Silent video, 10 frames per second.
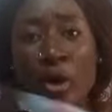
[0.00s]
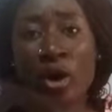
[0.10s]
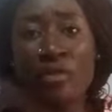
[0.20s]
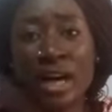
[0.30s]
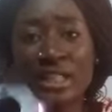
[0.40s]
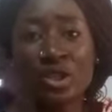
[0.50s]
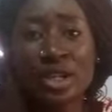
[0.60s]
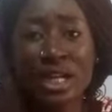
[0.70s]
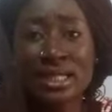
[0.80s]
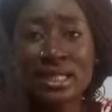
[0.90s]
curve, and you
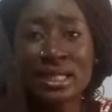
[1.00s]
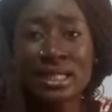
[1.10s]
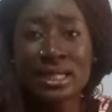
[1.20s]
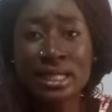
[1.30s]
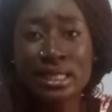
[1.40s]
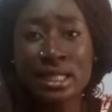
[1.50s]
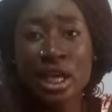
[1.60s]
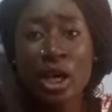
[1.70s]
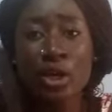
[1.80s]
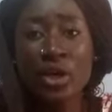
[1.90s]
can see
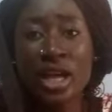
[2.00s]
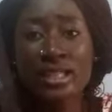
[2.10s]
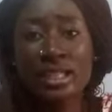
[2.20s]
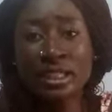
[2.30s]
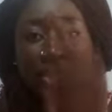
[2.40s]
the